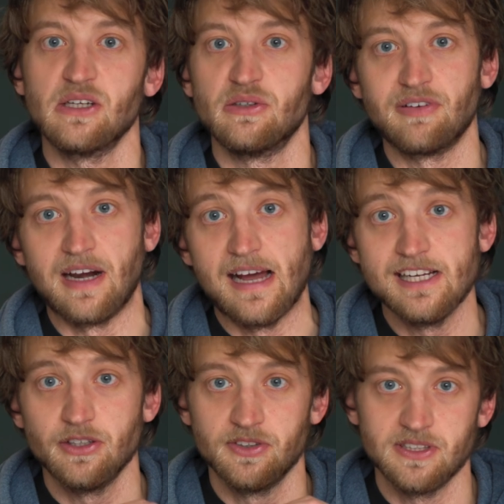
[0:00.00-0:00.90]
of
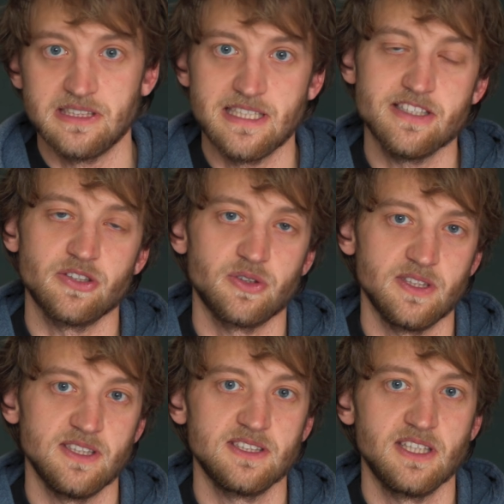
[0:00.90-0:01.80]
light on the sensor
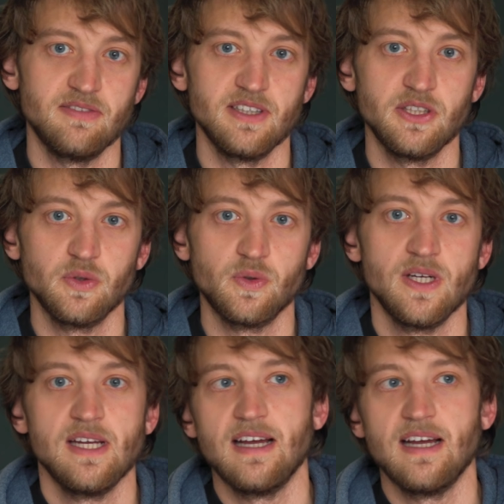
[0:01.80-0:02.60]
that is giving you